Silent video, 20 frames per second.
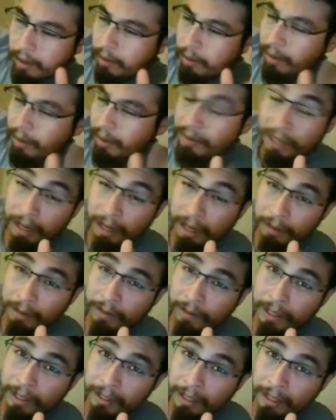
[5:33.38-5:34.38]
We have
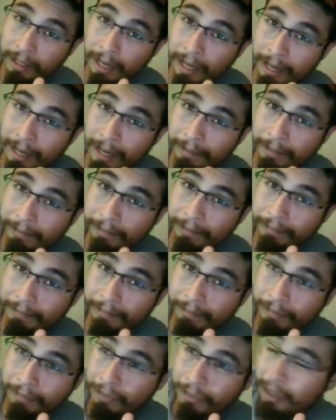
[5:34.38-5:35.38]
sacrificed a lot
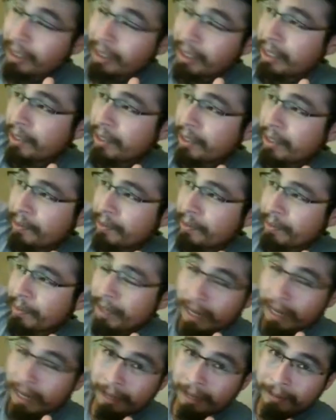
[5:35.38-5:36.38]
with this, you
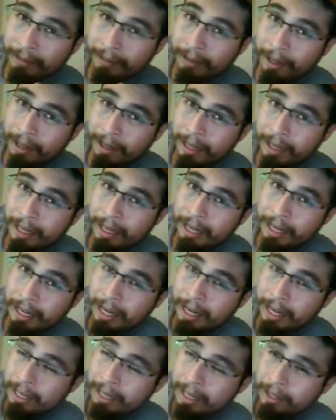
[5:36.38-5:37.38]
know.
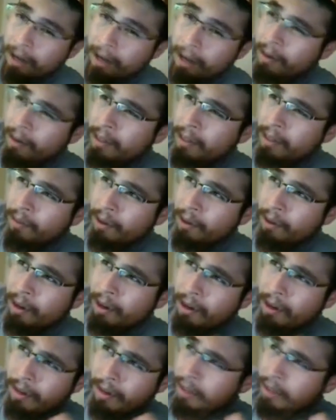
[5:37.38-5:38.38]
And it's always for,
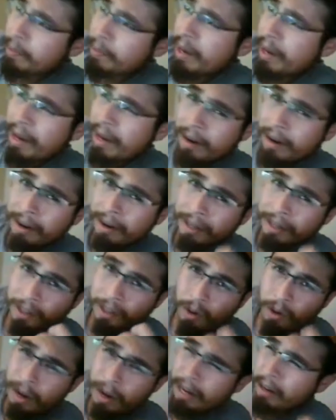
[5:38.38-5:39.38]
oh, it's better, it's
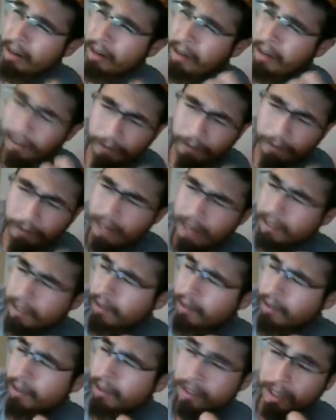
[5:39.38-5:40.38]
quicker, it's
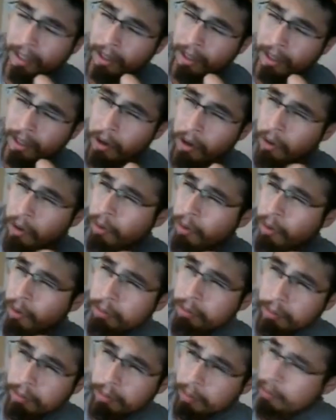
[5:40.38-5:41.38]
faster, it's the new
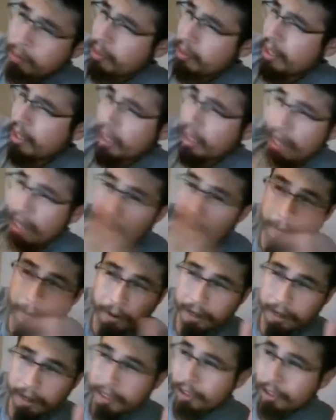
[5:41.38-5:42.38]

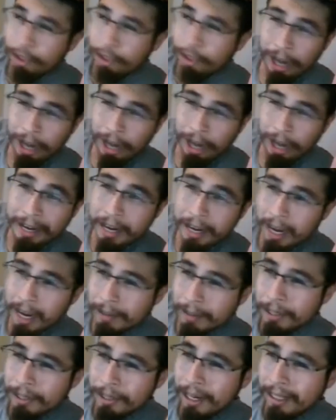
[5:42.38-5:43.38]
glamorous, shiny
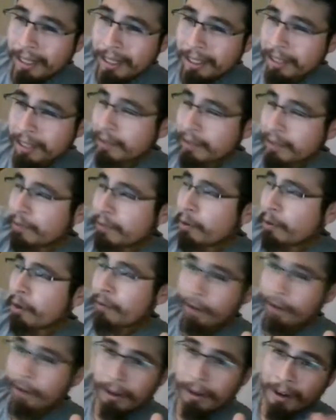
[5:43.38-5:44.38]
object in the
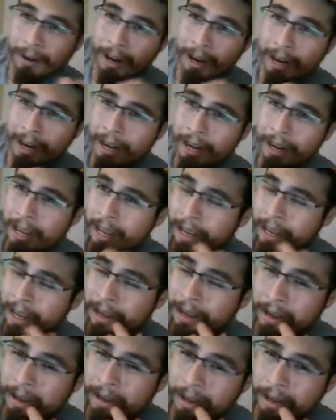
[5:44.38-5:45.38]
forefront, right?
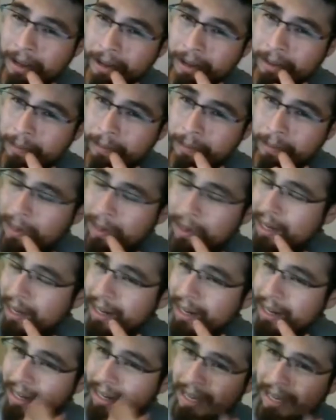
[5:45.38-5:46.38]
But
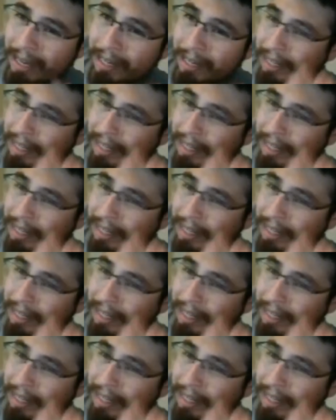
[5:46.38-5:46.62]
again,